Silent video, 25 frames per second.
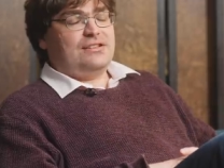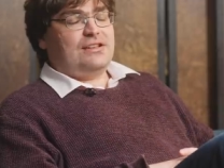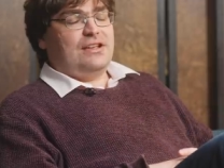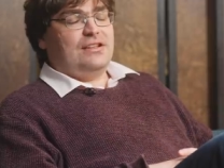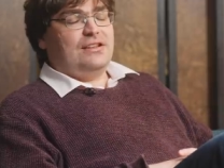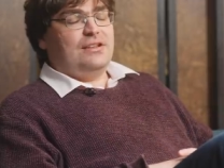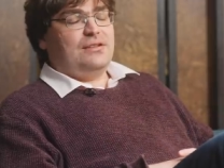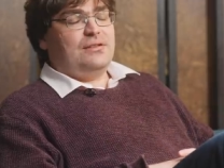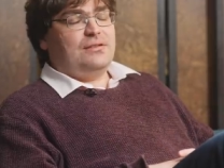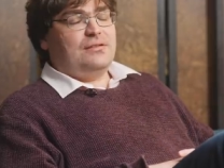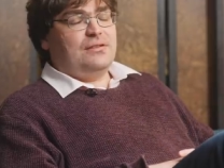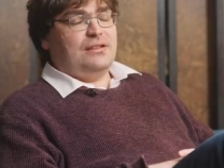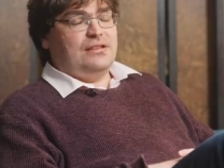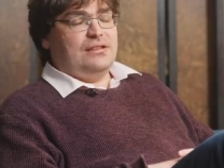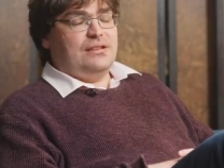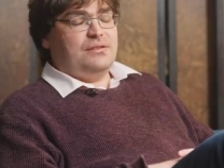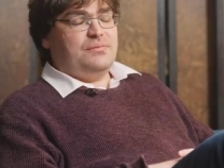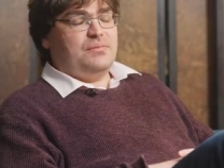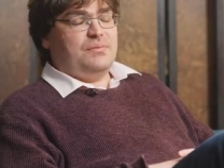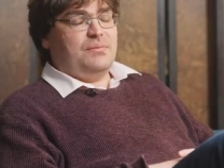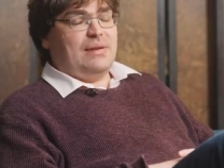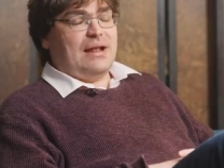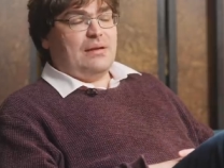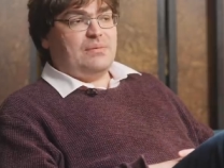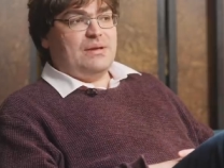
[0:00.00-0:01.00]
saying that the
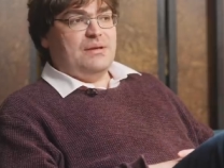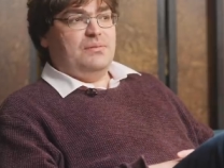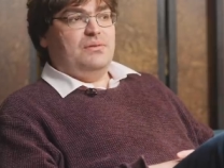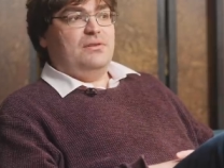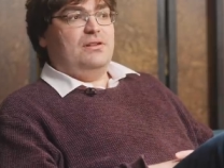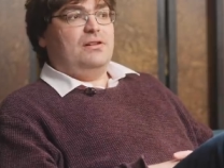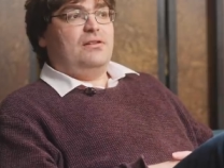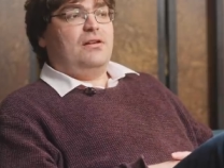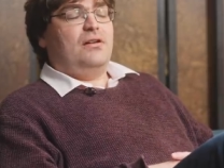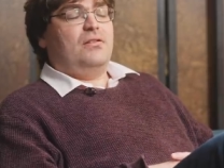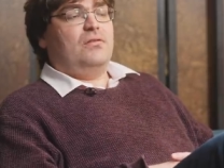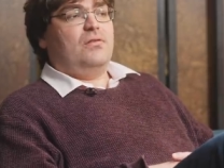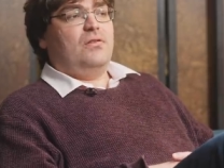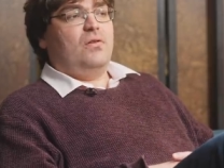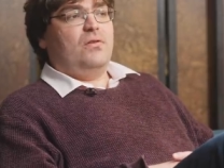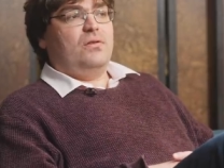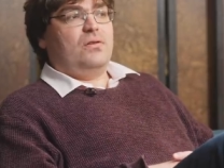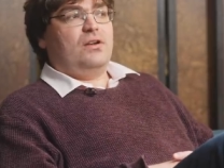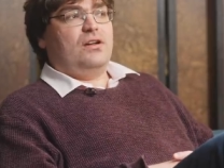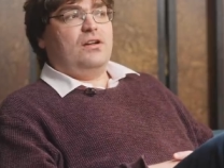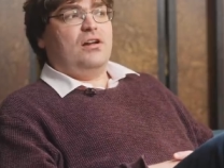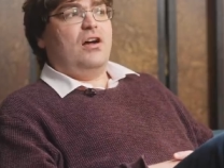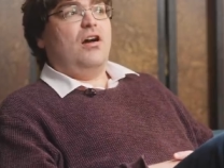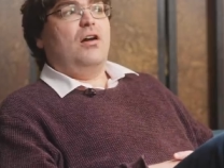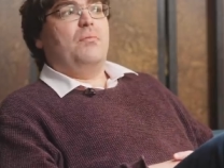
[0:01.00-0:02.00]
black people are
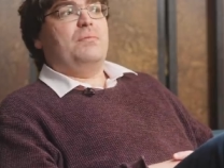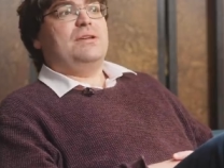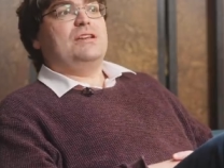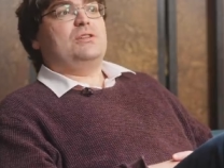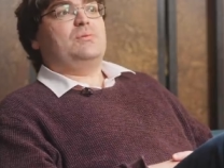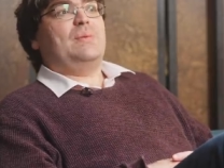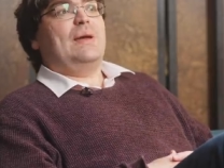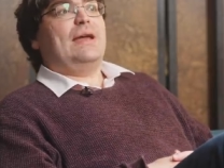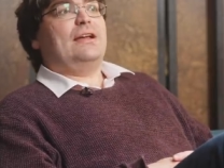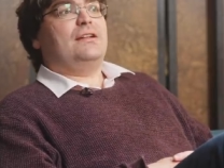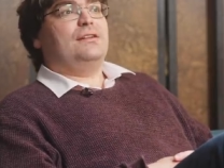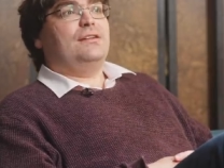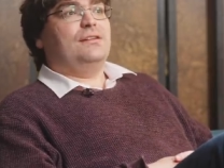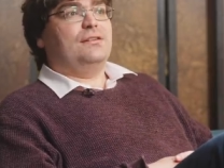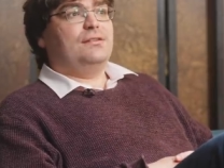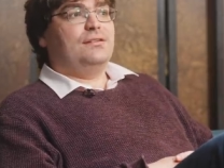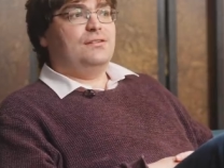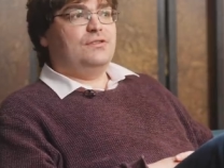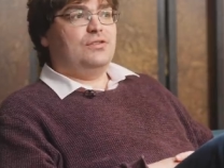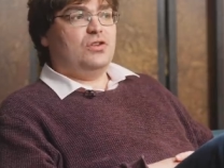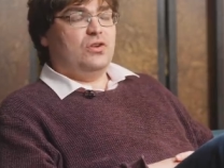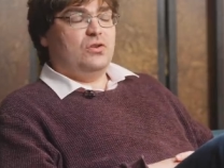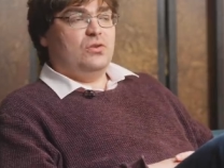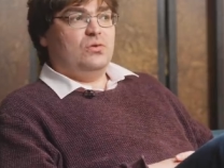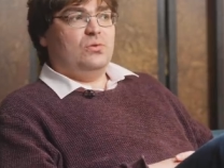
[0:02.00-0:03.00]
can't be expected
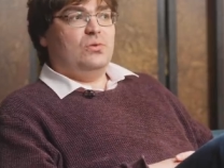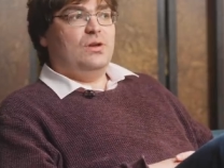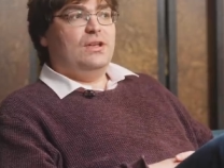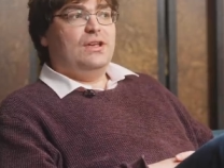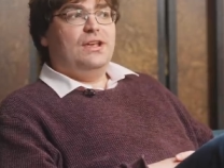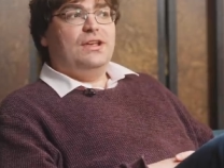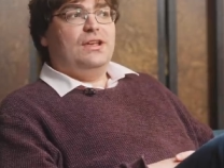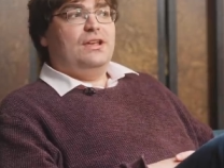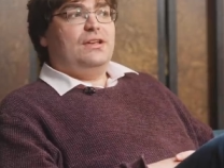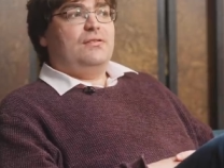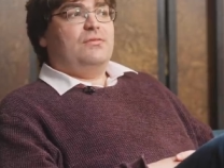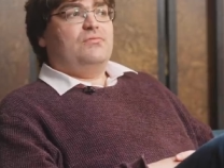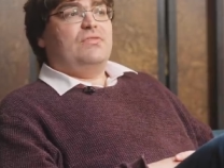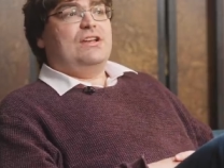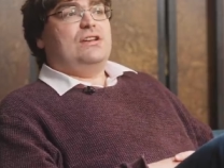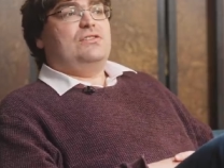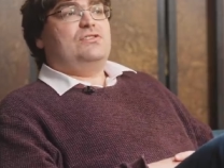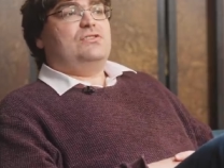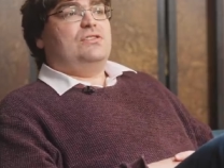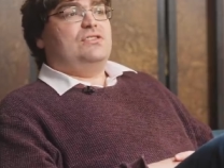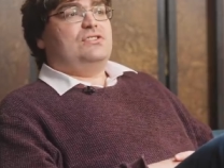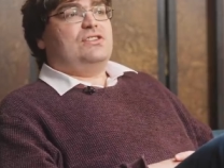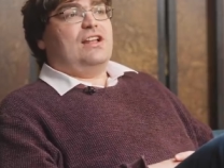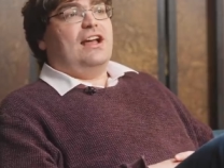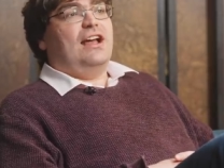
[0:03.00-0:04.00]
to
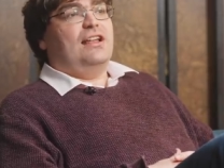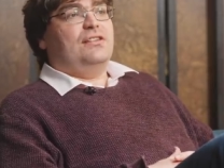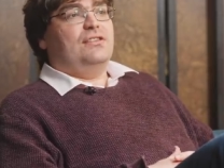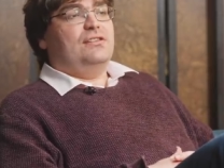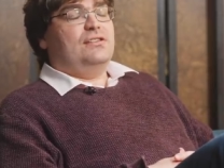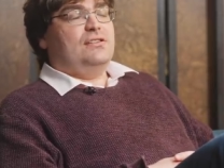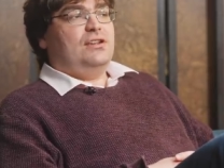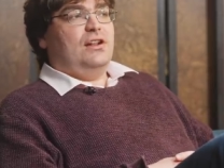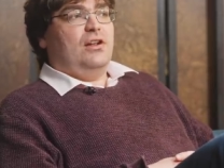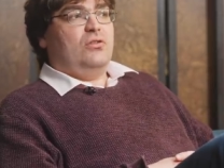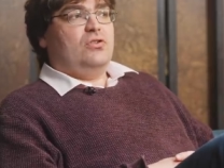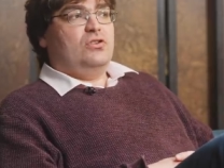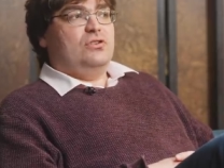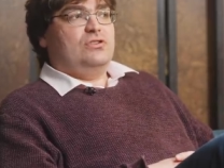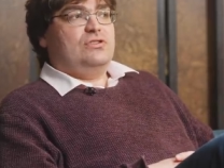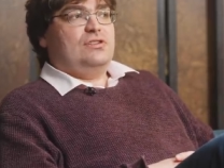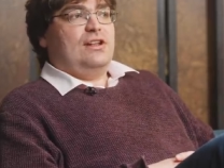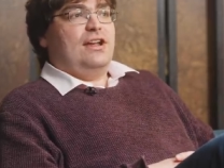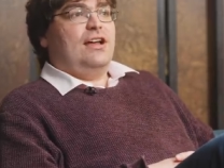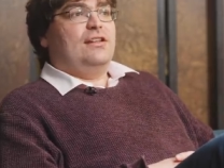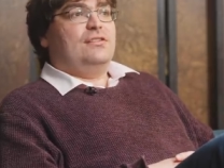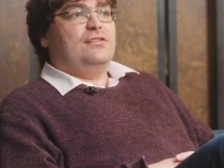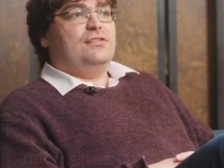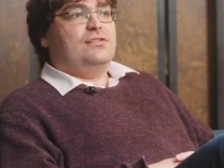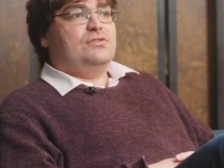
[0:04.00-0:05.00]
reach the good
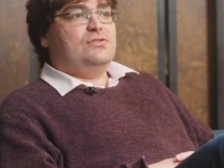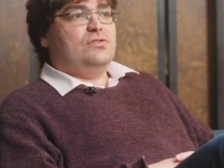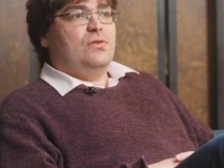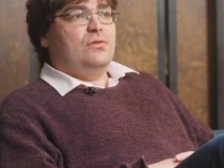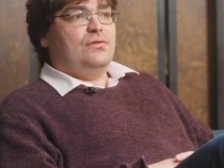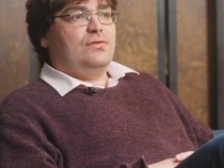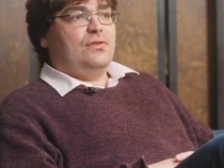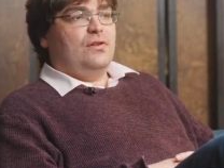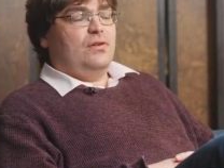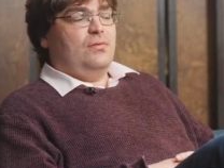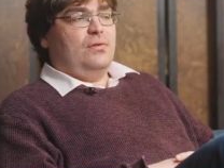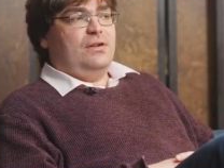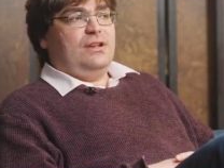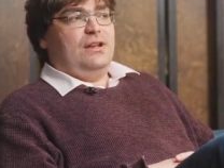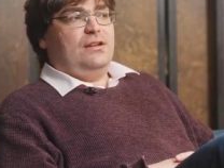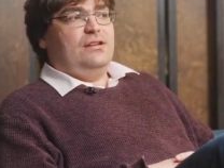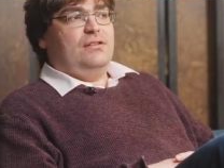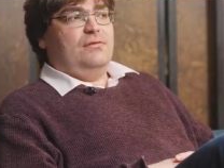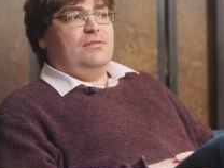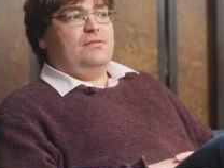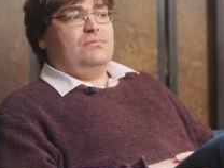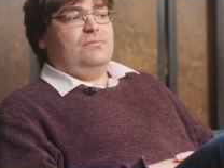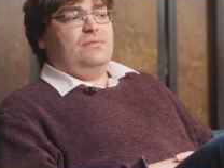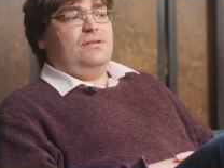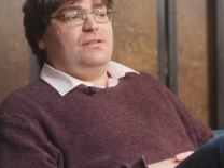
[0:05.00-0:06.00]
standards of
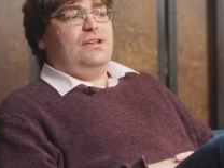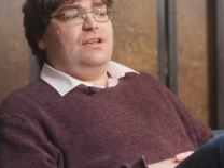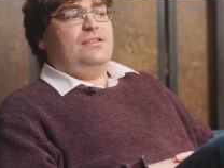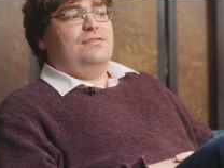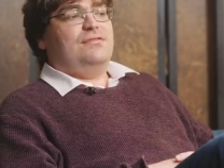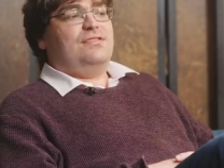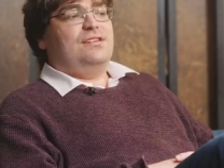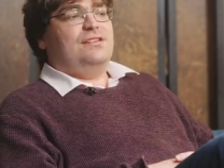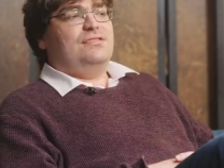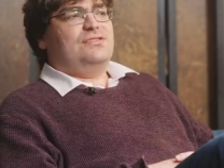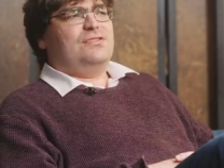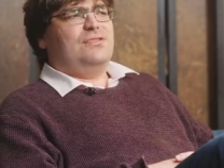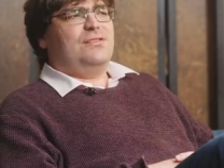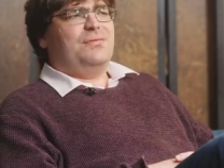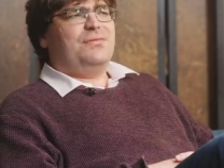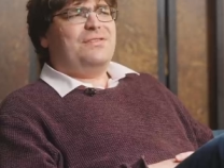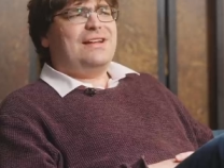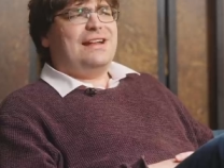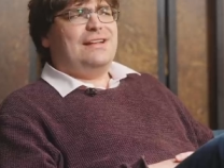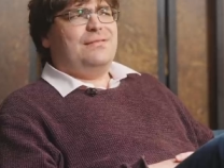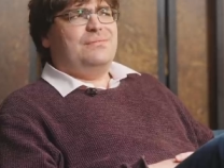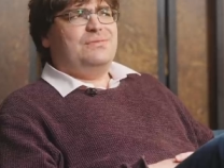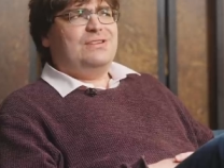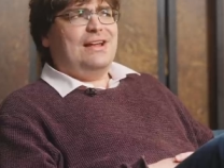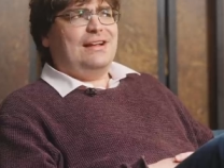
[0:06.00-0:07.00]
in things that are
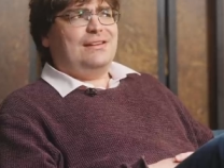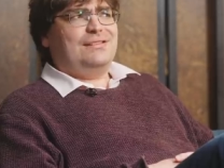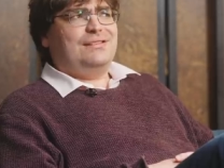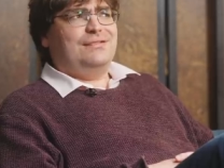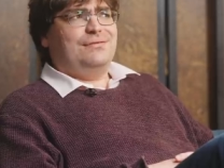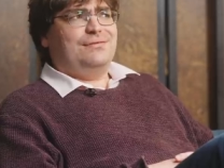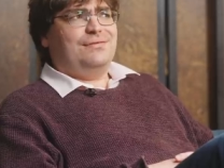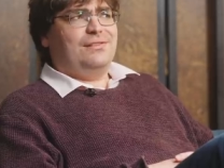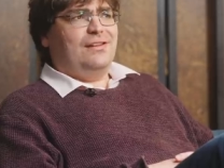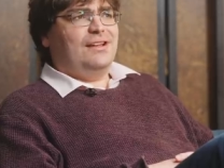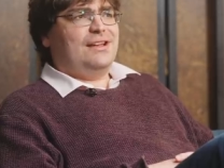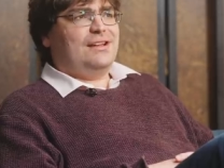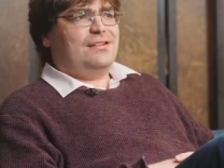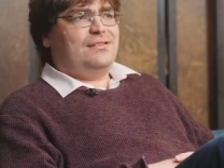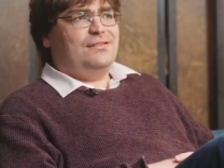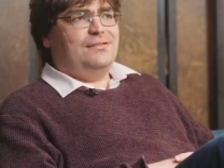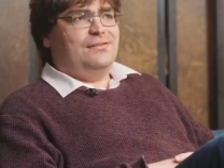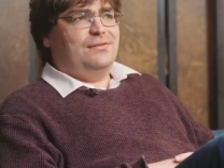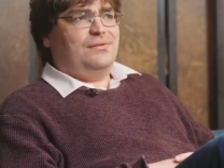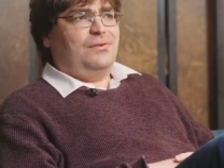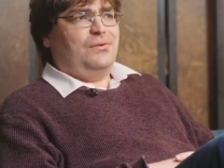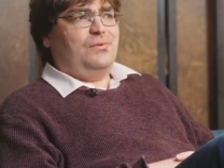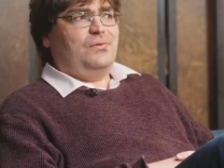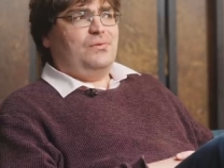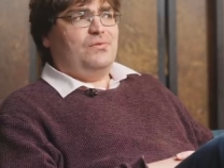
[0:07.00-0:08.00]
fairly objective, like
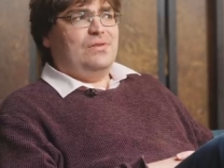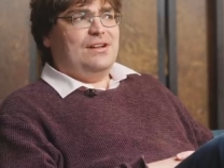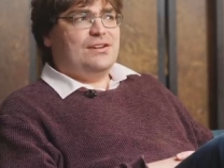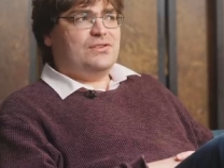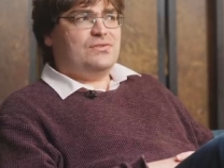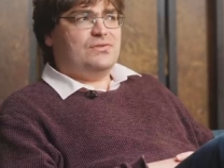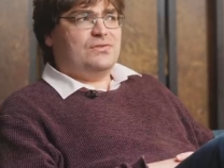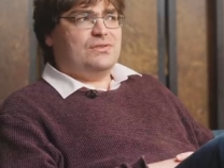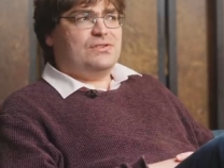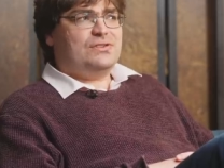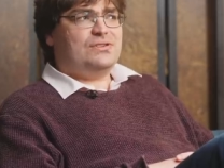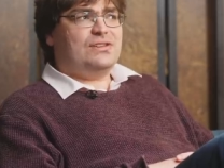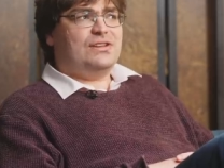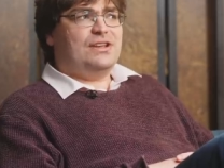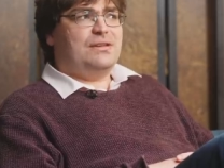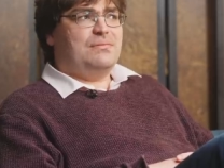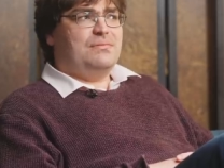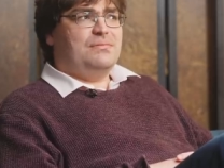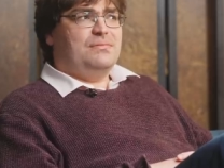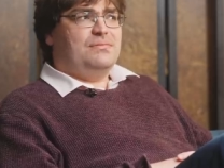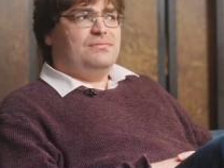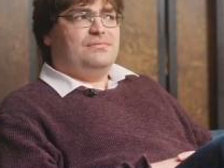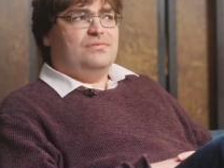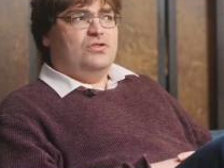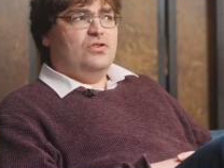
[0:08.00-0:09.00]
literacy,
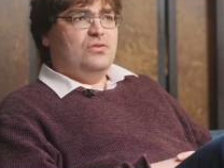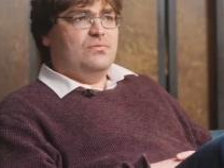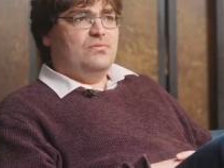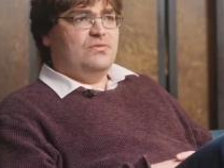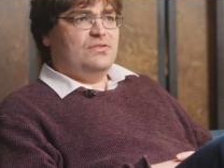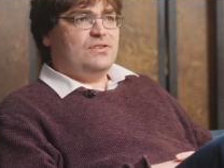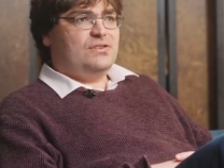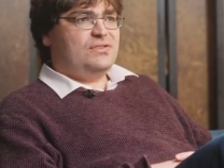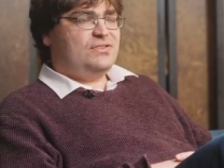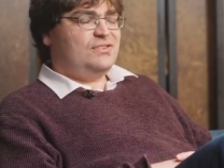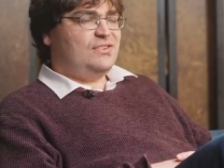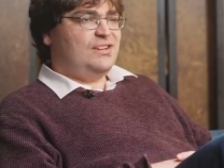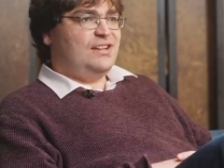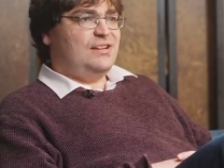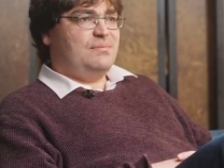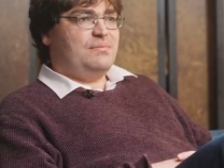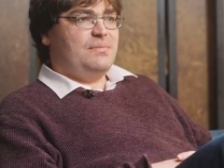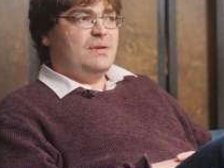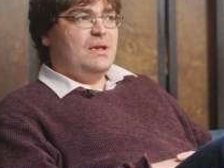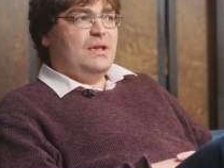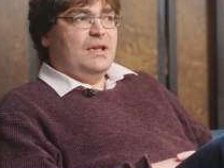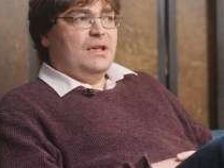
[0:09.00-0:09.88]
numeracy.